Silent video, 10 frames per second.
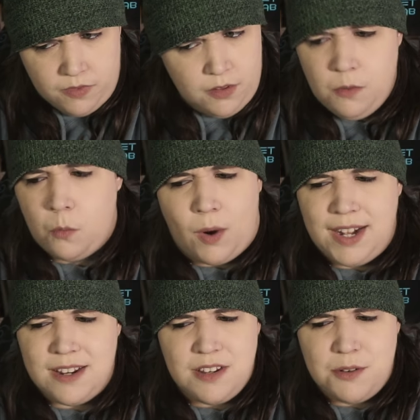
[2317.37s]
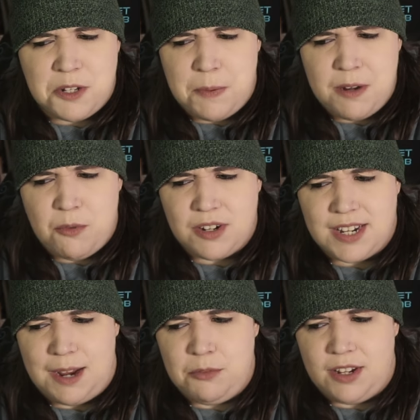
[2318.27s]
"Why didn't you spend more
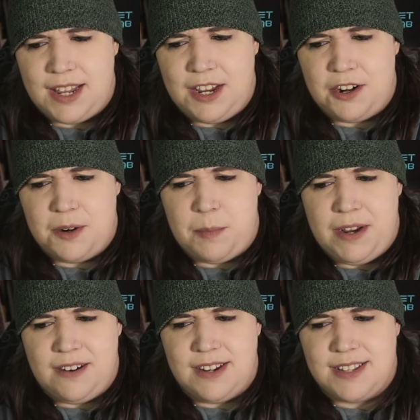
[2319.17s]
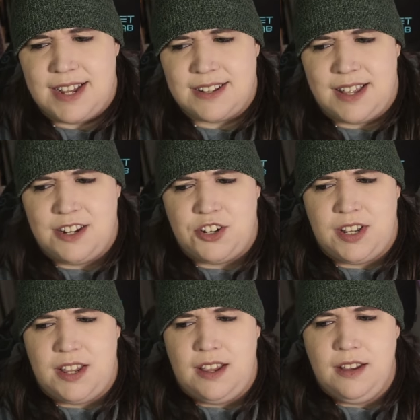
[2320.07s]
time looking at her appearance?" asked Lan
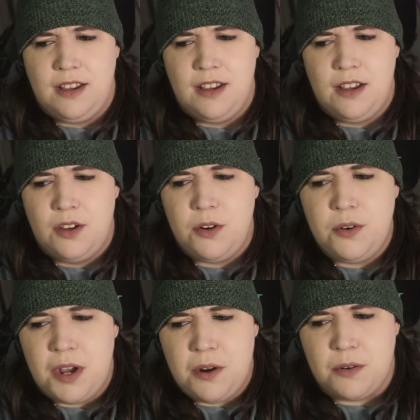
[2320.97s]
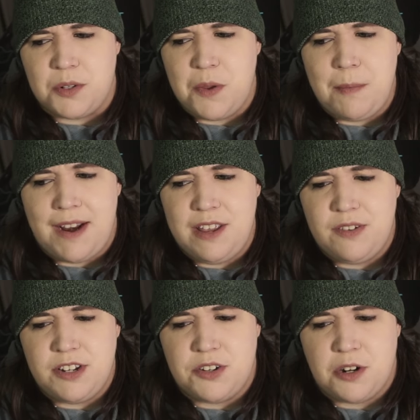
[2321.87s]
Jingyi. "Who knows? We might
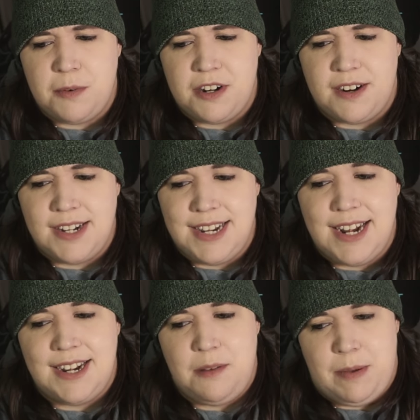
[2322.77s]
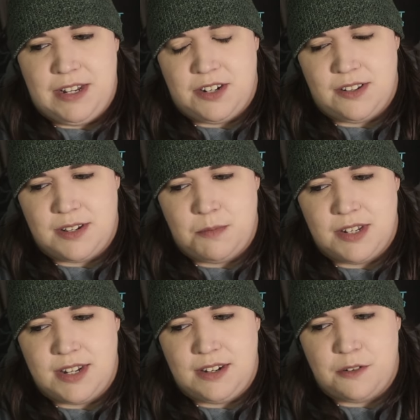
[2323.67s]
even determine her identity based on some
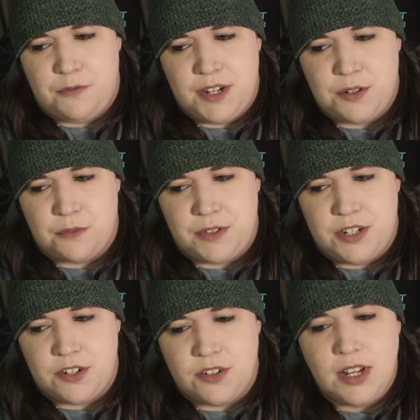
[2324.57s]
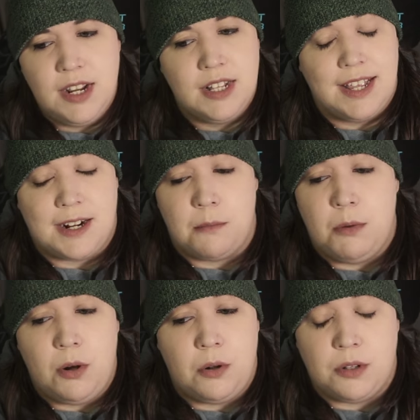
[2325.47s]
distinctive facial features, like a
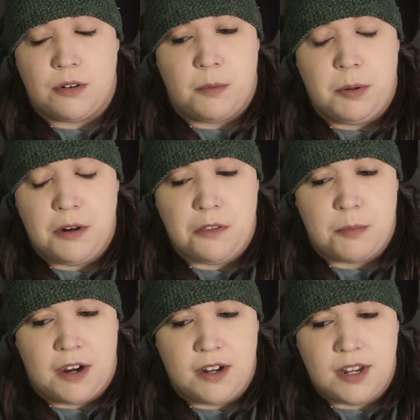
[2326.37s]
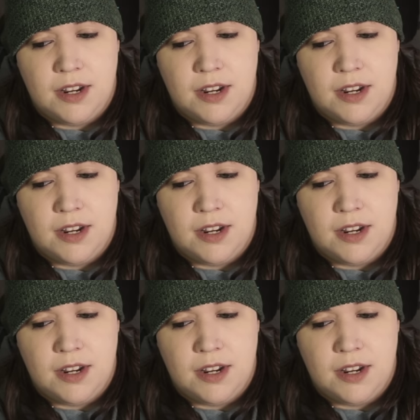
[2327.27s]
mole or a birthmark."